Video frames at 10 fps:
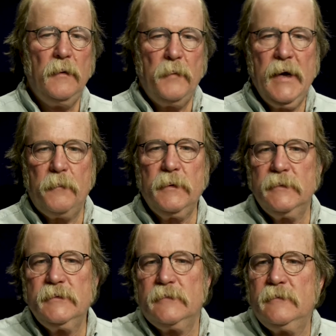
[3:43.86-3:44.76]

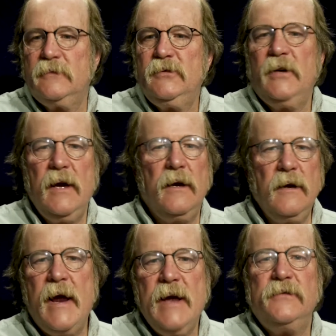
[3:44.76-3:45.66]
papers shaking,
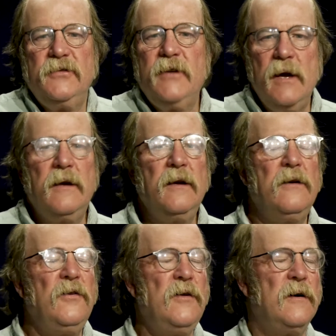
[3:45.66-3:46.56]
hands shaking,
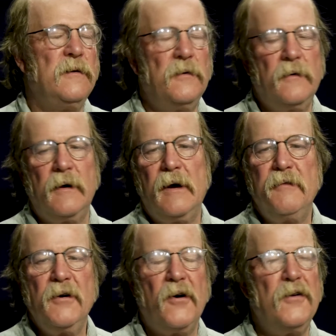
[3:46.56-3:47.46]

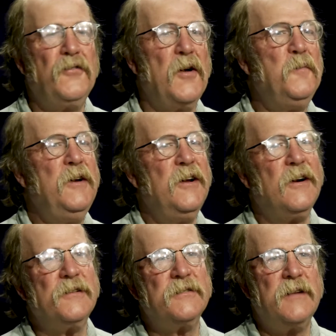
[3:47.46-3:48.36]
having a hard time reading
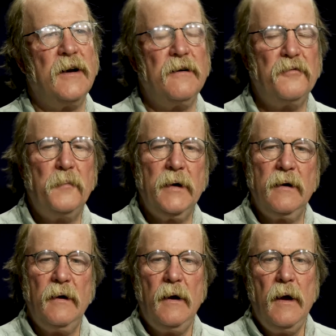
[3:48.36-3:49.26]
our stuff.
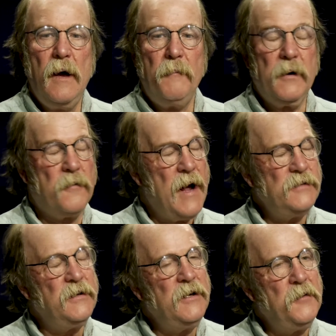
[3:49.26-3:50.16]
But
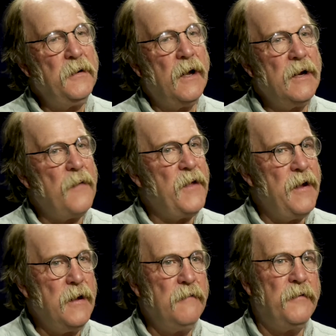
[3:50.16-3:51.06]
gradually, we kind of got the
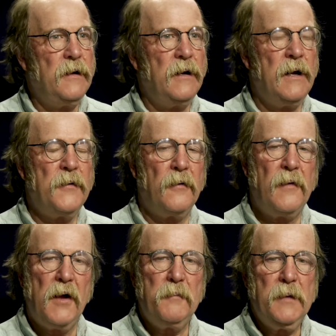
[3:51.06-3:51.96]
hang of it. And there were a
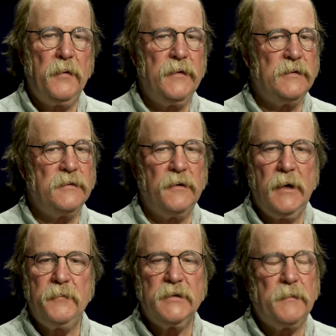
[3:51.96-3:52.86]
lot of people that showed
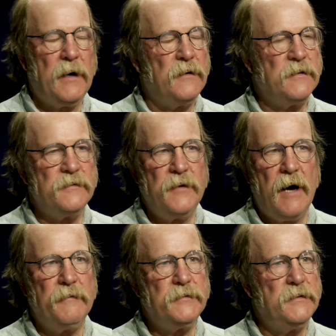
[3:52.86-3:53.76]
up to Sparrows as
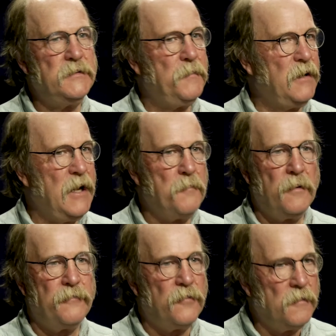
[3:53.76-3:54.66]
novices that became
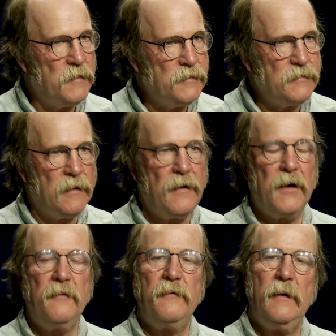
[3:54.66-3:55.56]
performers, and a lot
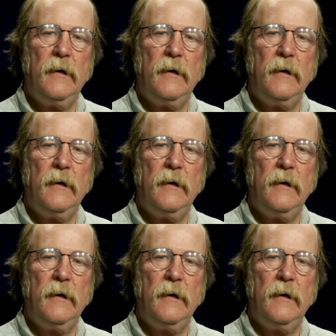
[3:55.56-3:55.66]
of